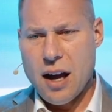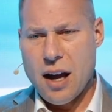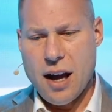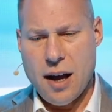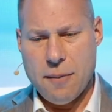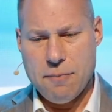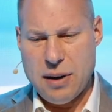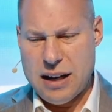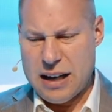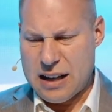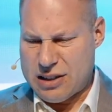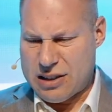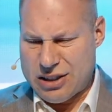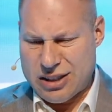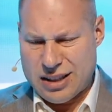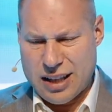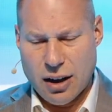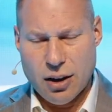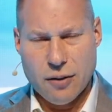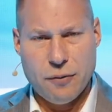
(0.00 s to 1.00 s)
and being
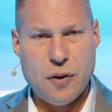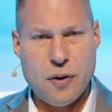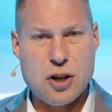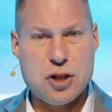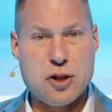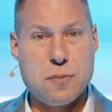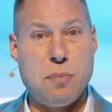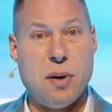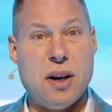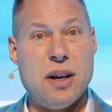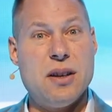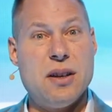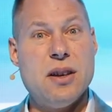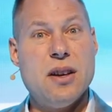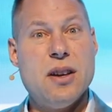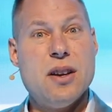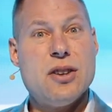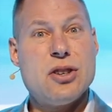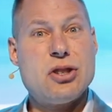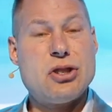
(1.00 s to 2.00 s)
selfish, but
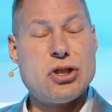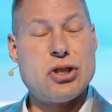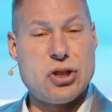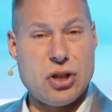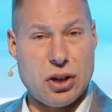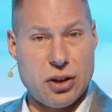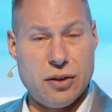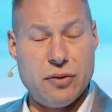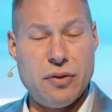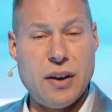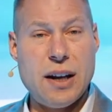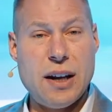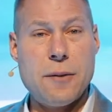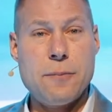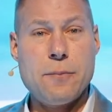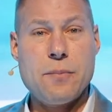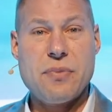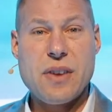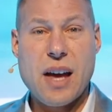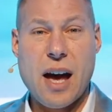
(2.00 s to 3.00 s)

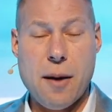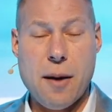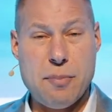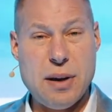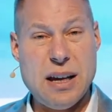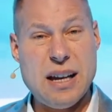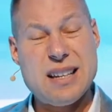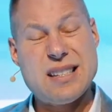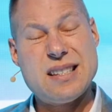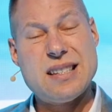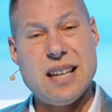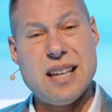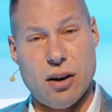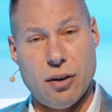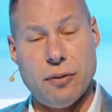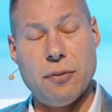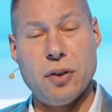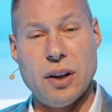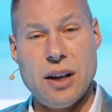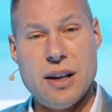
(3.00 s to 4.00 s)
serving and being
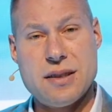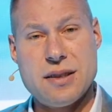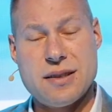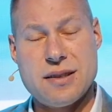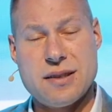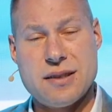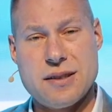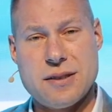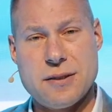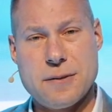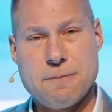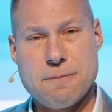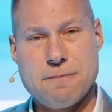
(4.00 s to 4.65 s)
selfless.